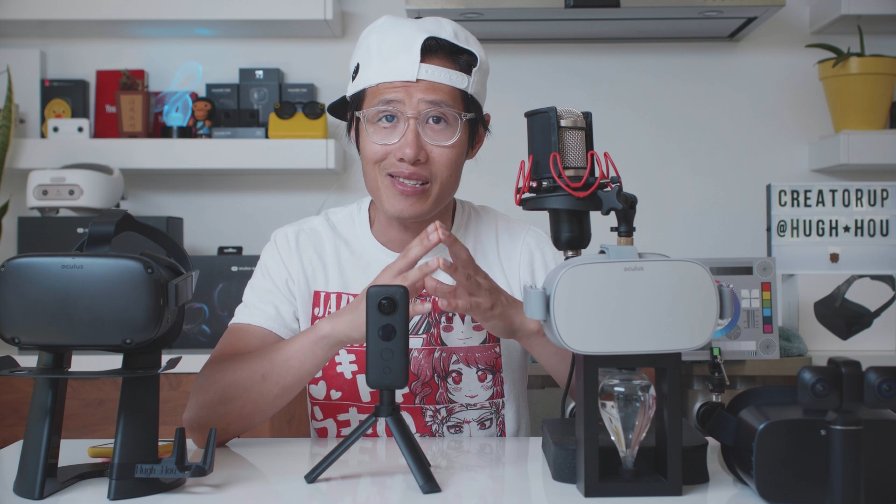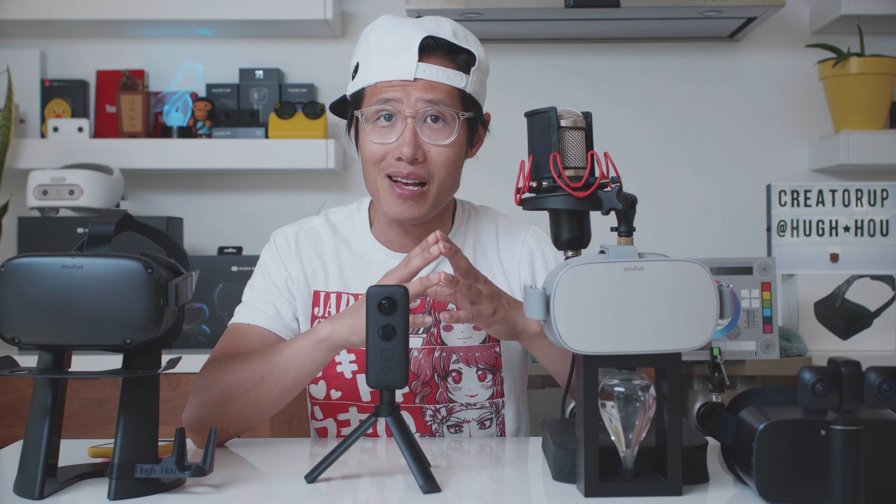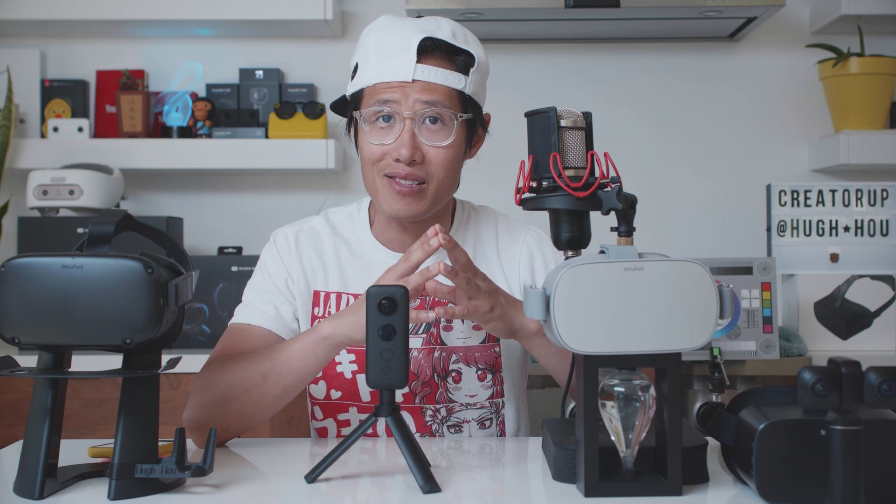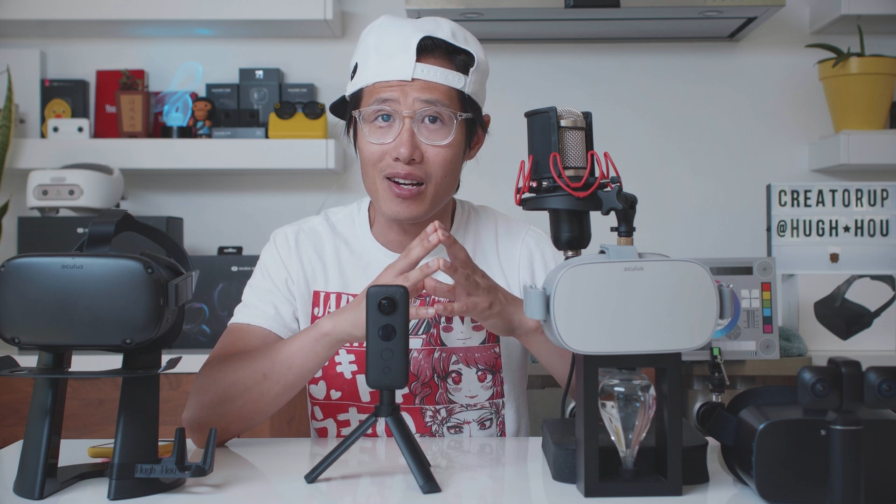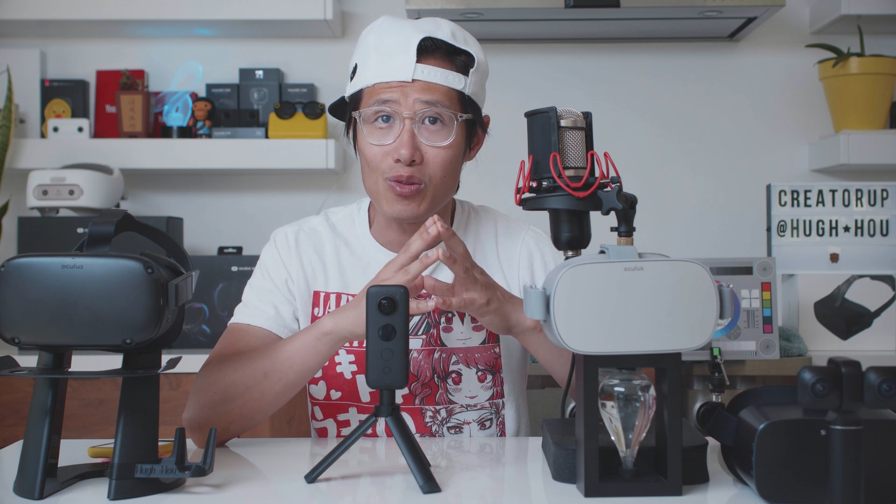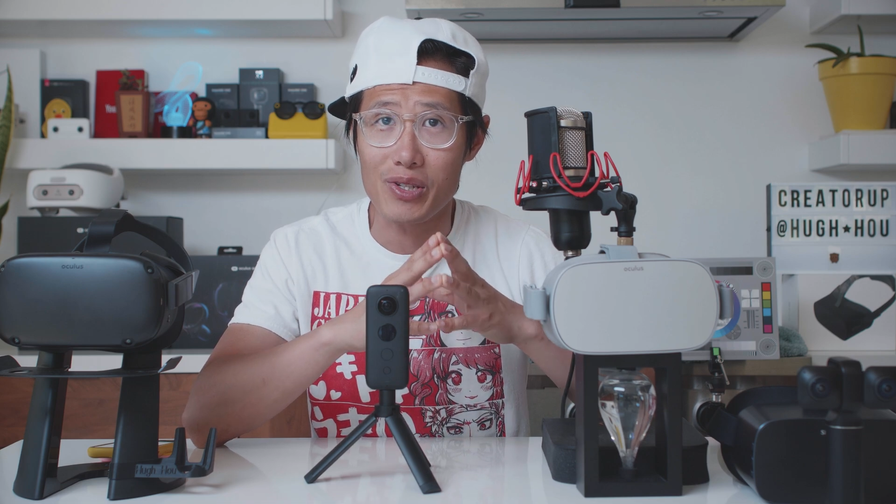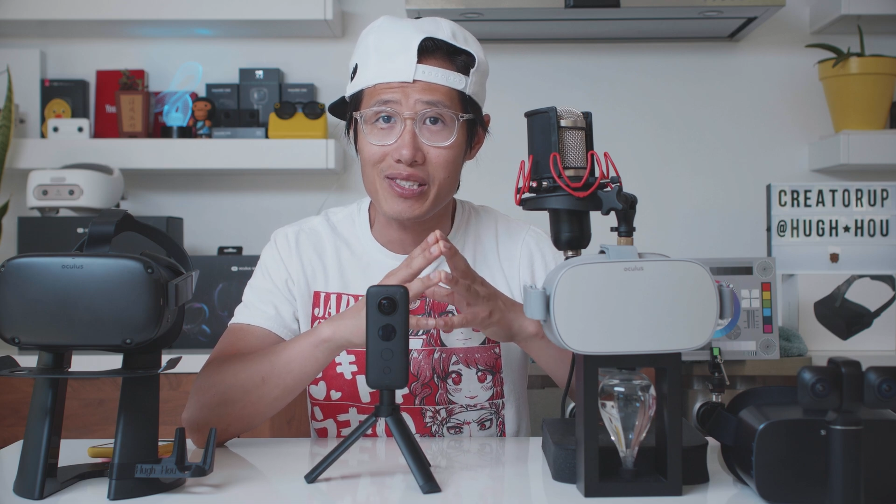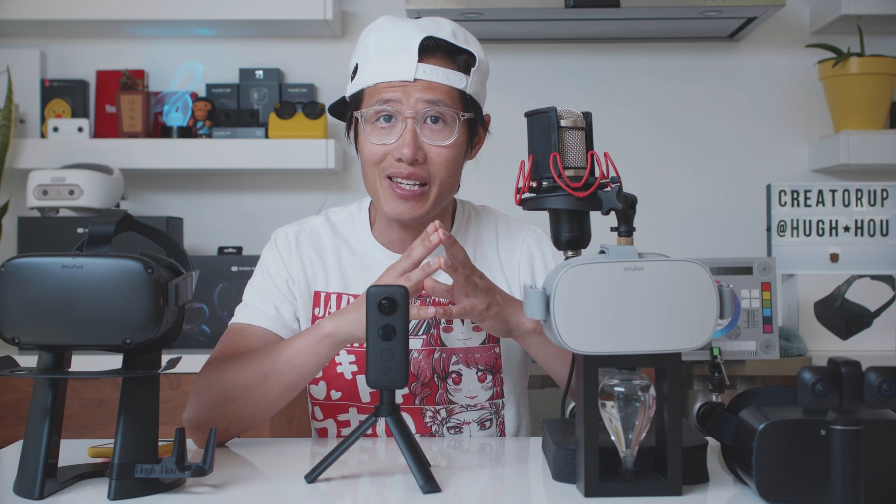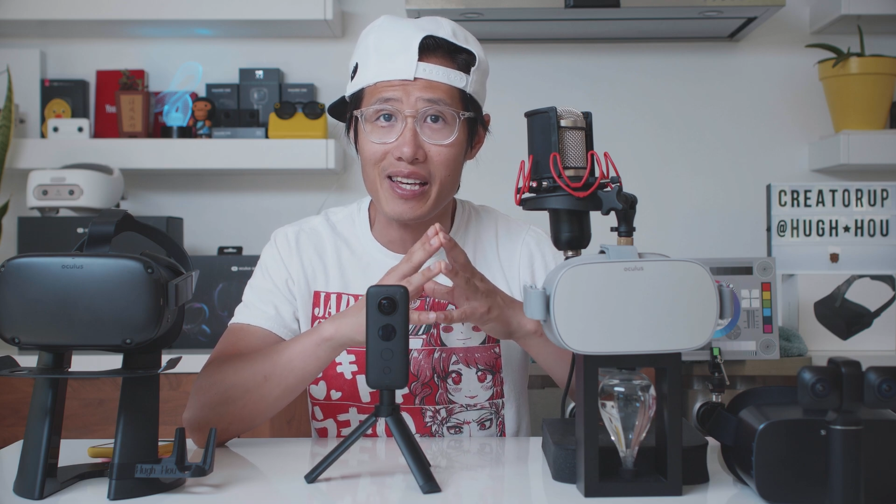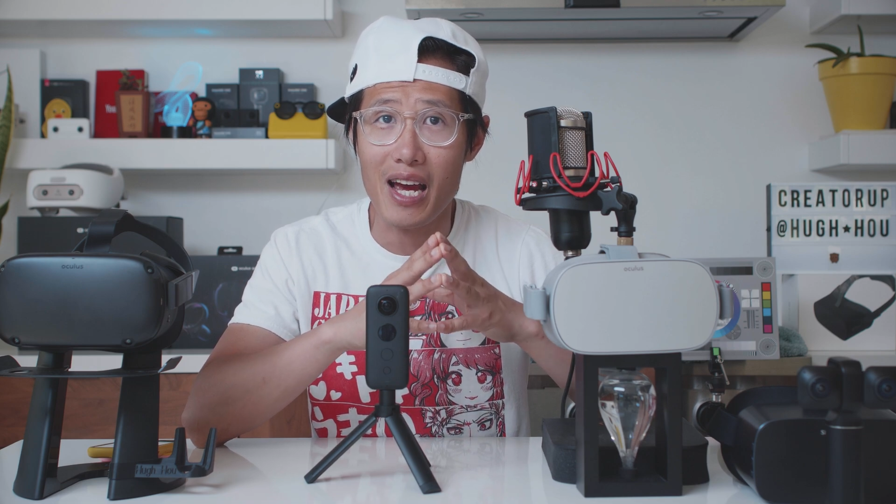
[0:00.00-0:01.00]
sensor
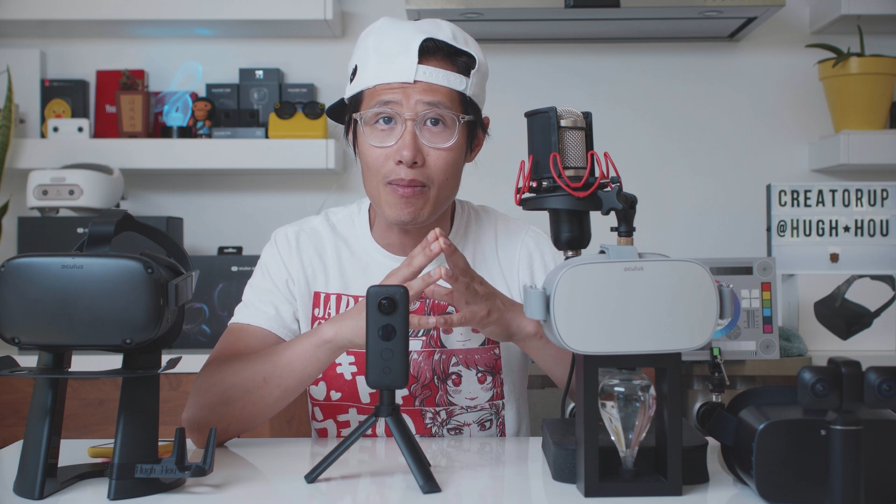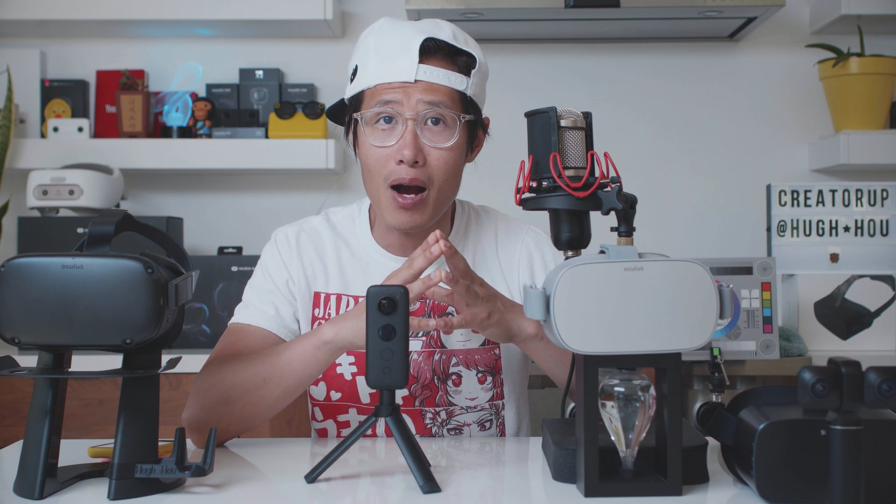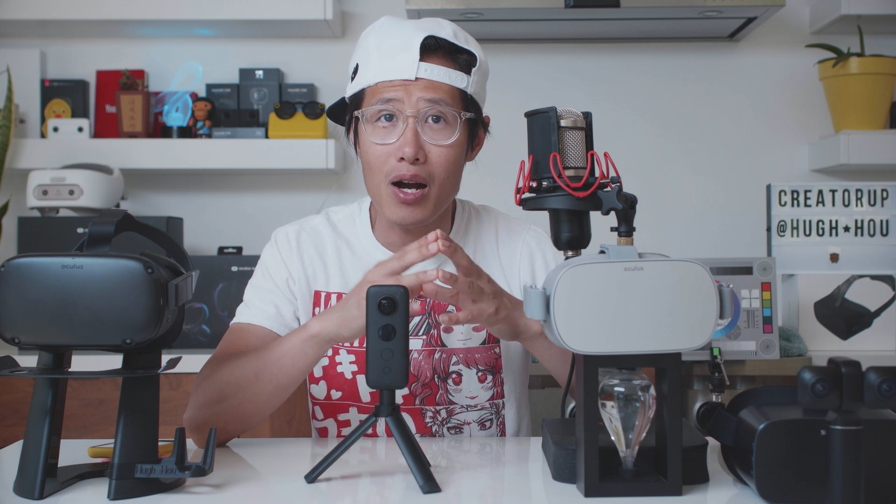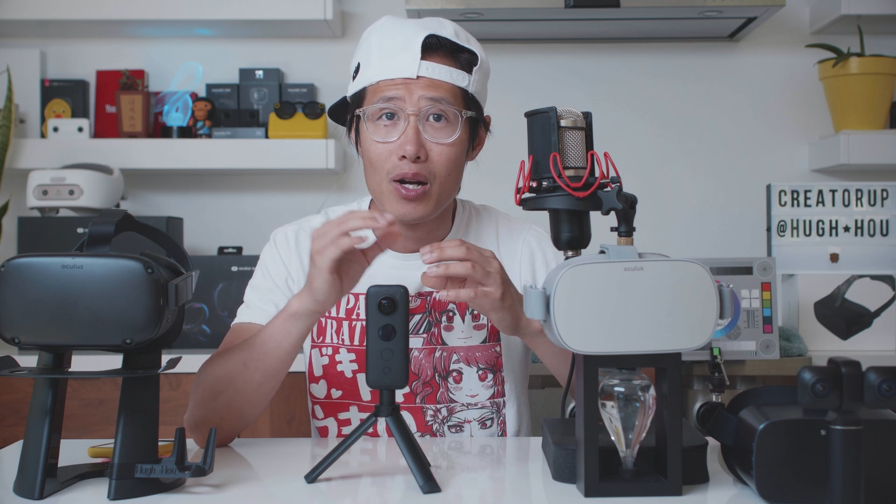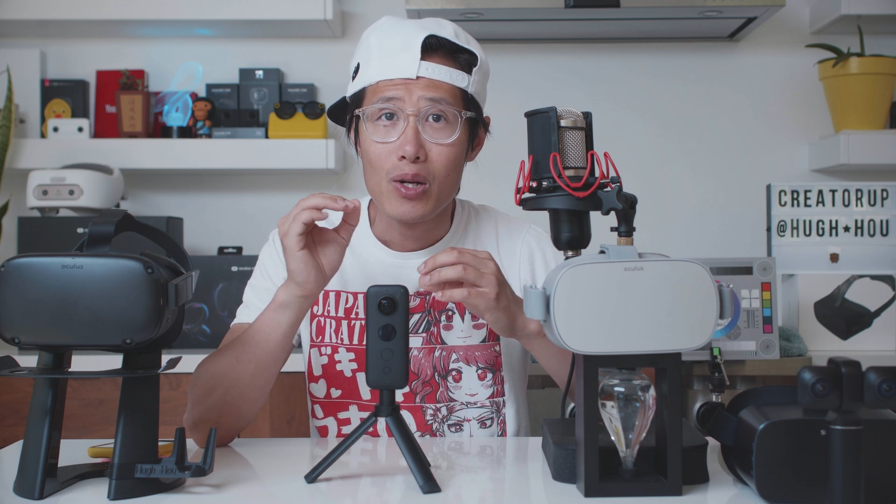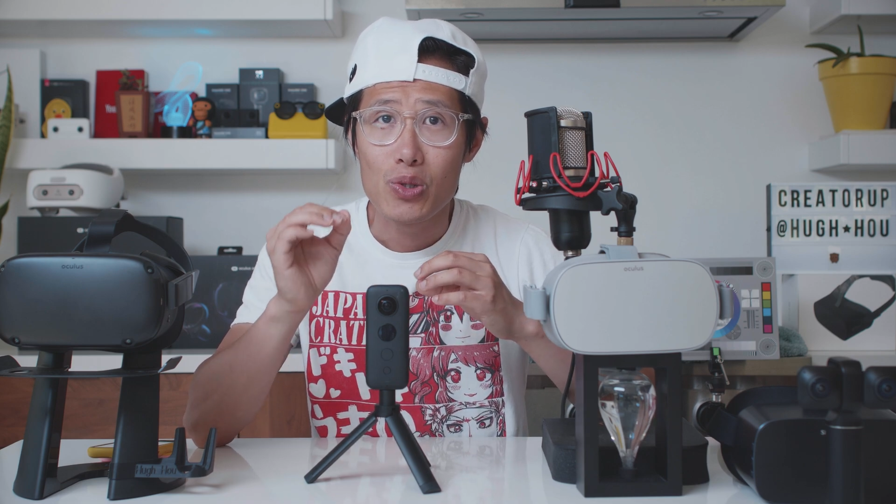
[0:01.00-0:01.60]
360 camera